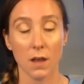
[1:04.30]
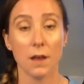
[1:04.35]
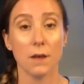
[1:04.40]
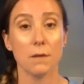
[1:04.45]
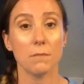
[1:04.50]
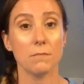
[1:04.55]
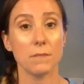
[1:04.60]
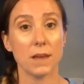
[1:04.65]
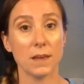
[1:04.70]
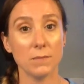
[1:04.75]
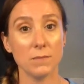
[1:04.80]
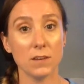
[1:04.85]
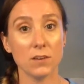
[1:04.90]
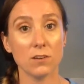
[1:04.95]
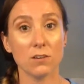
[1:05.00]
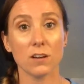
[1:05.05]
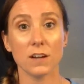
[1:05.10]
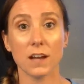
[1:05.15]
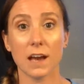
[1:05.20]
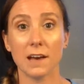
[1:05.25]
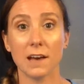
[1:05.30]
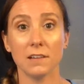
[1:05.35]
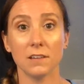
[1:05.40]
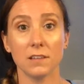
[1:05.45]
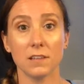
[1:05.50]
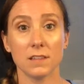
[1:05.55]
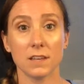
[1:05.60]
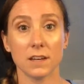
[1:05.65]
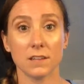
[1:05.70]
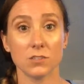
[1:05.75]
Maybe you're an
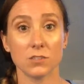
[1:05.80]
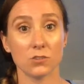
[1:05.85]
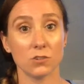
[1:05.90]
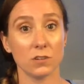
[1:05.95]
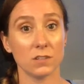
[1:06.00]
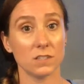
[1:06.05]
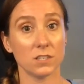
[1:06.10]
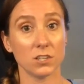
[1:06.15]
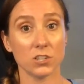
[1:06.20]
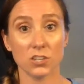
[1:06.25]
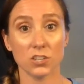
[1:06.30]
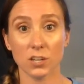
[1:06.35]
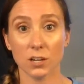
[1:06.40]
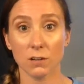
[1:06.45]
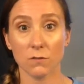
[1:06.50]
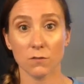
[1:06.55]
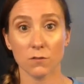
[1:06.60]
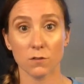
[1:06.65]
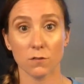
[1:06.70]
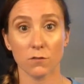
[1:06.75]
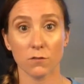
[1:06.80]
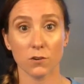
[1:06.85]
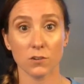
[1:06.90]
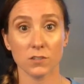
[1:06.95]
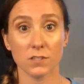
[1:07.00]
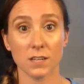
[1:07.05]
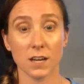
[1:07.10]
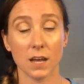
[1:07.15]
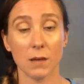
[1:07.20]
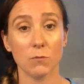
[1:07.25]
athlete that's transitioning for the first
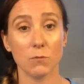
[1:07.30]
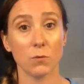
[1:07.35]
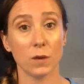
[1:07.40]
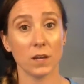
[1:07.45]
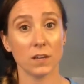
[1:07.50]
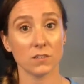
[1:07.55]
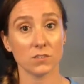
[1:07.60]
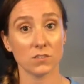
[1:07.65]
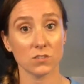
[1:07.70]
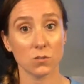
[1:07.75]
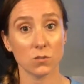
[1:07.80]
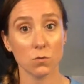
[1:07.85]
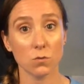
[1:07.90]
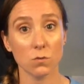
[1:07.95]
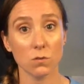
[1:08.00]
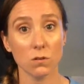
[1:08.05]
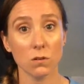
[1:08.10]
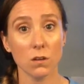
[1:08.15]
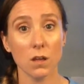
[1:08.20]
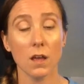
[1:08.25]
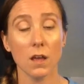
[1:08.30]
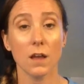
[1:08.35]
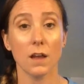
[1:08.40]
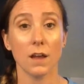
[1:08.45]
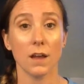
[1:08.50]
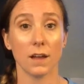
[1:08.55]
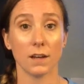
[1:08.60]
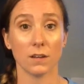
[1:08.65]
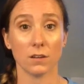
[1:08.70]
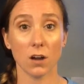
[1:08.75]
time away to school
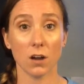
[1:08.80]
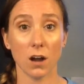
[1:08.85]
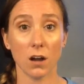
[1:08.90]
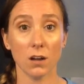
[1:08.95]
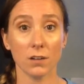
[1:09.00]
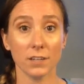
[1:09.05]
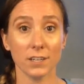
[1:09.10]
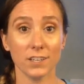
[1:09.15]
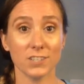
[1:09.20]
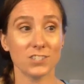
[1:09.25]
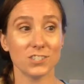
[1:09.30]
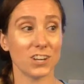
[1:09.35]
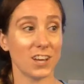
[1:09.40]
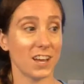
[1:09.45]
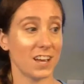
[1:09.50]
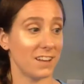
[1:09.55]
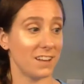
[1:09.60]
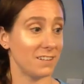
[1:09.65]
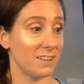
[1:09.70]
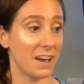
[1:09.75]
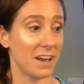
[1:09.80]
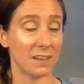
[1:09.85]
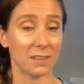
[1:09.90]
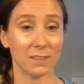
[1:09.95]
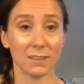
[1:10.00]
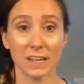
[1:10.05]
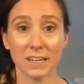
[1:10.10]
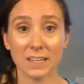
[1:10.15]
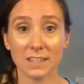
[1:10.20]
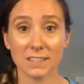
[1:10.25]
and college and
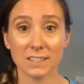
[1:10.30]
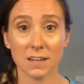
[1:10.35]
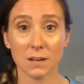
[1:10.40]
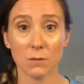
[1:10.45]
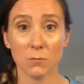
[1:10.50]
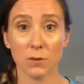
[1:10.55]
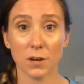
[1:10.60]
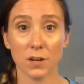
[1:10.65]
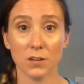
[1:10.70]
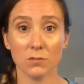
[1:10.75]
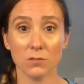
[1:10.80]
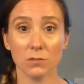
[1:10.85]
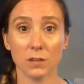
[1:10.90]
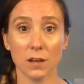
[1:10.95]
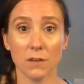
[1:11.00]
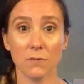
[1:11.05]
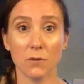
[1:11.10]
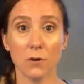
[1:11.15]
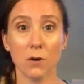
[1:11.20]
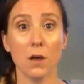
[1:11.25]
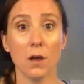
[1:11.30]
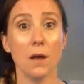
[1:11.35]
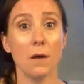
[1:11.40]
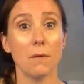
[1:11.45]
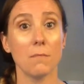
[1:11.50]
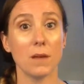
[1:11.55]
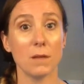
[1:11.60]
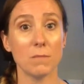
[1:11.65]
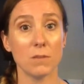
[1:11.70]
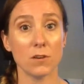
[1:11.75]
athletics at a brand new level.
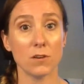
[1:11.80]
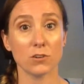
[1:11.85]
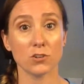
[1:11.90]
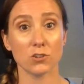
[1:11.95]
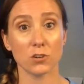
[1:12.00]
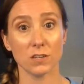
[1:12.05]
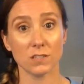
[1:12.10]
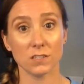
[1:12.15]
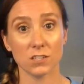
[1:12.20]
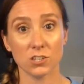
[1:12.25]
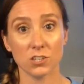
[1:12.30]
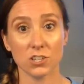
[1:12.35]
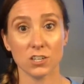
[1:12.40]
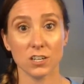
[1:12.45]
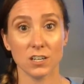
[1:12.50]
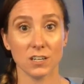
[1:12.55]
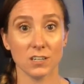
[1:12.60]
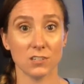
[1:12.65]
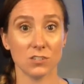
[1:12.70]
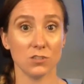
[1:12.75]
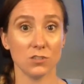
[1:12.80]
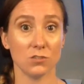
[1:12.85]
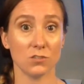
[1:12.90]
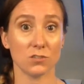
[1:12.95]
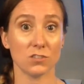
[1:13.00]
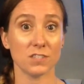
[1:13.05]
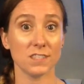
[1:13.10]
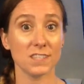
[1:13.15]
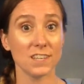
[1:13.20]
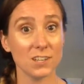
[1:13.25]
Maybe you're transitioning into your
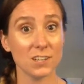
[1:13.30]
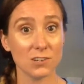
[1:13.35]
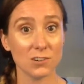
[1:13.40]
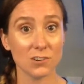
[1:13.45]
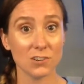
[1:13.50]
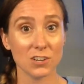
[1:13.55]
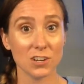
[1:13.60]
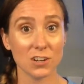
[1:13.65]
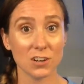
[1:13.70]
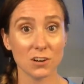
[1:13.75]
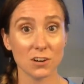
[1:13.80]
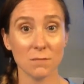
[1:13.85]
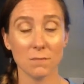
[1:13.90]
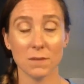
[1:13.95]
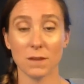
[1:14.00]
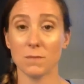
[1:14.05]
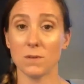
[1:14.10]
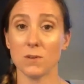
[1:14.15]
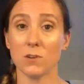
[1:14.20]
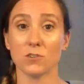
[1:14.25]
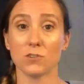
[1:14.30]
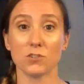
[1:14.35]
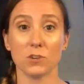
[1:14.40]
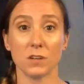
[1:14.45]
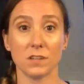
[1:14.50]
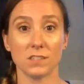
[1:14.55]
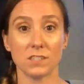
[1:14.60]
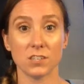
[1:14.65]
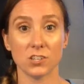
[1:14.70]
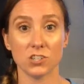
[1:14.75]
senior year. Maybe you're
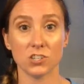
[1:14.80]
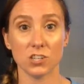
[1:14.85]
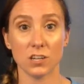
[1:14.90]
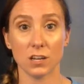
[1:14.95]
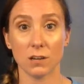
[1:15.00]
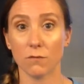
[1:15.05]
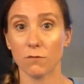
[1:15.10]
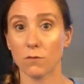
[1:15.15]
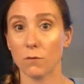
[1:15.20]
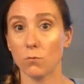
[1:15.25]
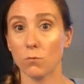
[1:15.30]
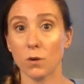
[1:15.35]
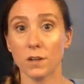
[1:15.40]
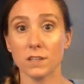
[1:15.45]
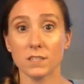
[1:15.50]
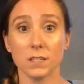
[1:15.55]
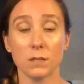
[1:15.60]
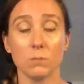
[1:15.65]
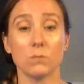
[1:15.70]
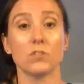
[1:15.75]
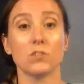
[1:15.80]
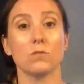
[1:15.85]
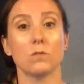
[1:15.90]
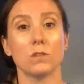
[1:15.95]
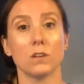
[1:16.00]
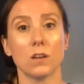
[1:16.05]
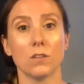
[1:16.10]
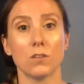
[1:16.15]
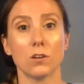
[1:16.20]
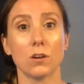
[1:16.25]
transitioning from one team to
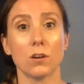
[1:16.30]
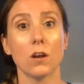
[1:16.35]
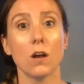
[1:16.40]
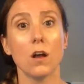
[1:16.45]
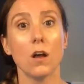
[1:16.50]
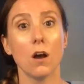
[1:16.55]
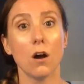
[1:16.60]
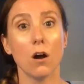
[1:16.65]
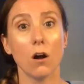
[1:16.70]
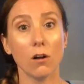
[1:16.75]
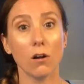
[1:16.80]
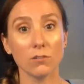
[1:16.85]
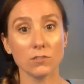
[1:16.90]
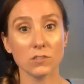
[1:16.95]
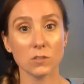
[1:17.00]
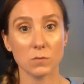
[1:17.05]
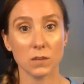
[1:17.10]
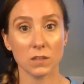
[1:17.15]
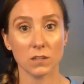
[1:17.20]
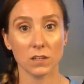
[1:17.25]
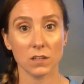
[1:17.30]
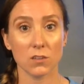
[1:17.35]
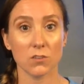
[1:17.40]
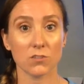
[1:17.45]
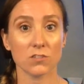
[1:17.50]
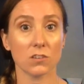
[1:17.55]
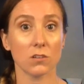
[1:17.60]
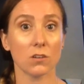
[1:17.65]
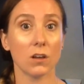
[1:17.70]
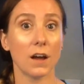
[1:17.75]
another. Ultimately, there's
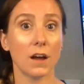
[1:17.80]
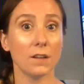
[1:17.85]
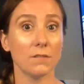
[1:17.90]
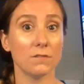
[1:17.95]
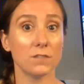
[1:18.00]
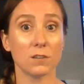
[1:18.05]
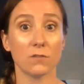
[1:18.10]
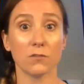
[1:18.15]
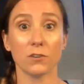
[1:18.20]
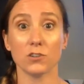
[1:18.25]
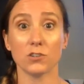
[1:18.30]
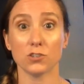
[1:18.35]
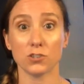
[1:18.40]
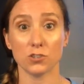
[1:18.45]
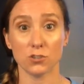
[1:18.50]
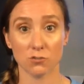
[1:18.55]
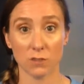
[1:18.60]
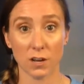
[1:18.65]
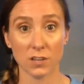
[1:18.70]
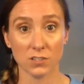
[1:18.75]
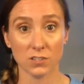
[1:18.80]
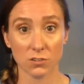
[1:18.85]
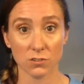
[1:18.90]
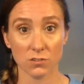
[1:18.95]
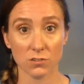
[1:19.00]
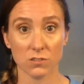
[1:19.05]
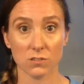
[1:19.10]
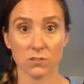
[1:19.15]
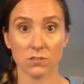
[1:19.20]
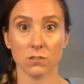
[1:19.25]
a lot of different
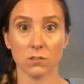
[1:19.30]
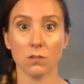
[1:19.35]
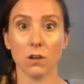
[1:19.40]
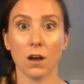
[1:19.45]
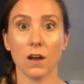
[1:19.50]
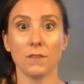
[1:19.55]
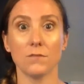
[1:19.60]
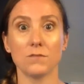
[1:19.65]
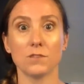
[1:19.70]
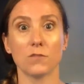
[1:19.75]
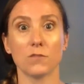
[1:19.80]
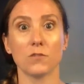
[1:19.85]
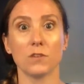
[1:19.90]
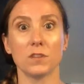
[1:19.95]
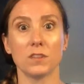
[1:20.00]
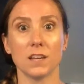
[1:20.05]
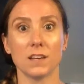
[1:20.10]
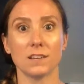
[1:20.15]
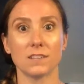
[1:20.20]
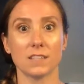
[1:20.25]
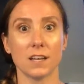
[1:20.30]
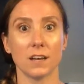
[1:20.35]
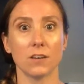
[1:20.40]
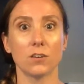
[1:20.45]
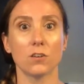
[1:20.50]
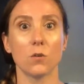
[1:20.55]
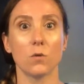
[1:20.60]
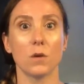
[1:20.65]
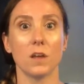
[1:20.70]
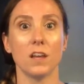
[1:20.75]
stressors. There's a lot of different things that
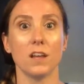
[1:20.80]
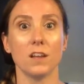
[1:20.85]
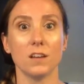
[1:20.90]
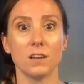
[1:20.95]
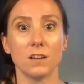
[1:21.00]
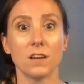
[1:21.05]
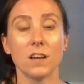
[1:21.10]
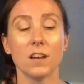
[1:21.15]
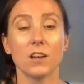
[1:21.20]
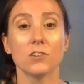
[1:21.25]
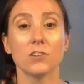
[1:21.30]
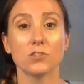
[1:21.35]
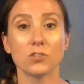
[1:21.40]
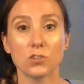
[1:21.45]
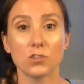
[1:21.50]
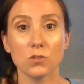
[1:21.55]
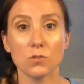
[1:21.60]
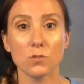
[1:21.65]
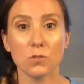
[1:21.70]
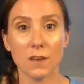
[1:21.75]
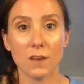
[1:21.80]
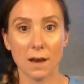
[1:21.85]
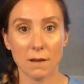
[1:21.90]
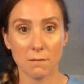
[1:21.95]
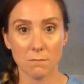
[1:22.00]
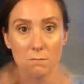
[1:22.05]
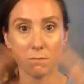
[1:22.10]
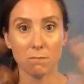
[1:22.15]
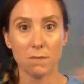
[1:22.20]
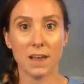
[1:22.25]
go into that
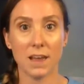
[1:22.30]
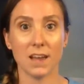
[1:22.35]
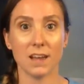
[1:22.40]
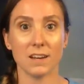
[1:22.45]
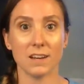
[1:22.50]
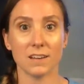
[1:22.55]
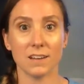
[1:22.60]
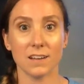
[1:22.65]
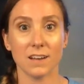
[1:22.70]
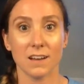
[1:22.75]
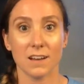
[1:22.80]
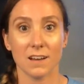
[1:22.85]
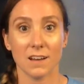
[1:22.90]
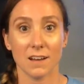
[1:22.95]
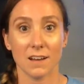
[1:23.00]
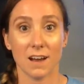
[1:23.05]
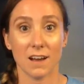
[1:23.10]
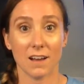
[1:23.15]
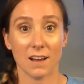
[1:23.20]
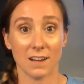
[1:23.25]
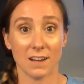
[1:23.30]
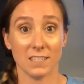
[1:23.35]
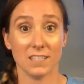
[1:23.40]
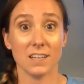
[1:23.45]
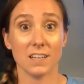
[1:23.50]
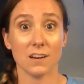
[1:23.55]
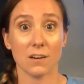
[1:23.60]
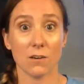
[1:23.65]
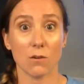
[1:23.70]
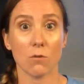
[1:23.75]
main
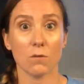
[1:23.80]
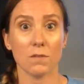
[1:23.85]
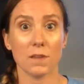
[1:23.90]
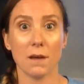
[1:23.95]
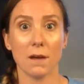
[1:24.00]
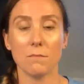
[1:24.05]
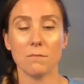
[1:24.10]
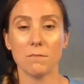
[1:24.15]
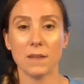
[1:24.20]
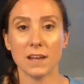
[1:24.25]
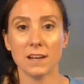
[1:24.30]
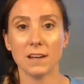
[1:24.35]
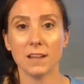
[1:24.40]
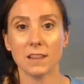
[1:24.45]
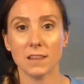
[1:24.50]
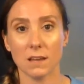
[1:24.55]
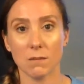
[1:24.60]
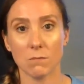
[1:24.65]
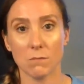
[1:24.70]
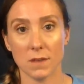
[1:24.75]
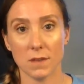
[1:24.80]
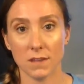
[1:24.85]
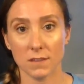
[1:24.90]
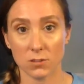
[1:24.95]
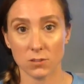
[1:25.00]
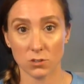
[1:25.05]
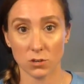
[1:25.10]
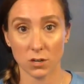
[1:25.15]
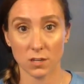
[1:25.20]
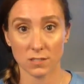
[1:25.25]
idea or that main thing being the
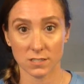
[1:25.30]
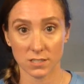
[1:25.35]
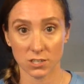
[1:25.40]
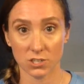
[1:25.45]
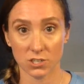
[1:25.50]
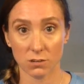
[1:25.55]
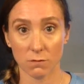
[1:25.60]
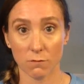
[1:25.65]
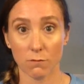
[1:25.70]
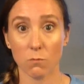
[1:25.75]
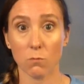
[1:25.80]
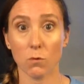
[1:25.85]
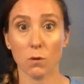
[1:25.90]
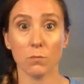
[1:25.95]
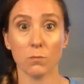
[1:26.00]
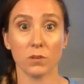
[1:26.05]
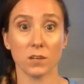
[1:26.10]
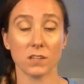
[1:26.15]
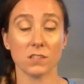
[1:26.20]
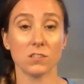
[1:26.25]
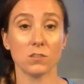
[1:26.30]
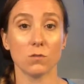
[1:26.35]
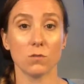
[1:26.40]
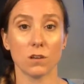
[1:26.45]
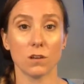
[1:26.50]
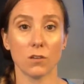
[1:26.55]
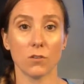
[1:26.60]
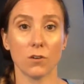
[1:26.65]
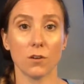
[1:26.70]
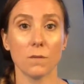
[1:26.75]
transition from one place to
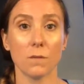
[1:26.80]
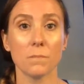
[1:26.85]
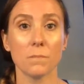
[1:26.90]
another.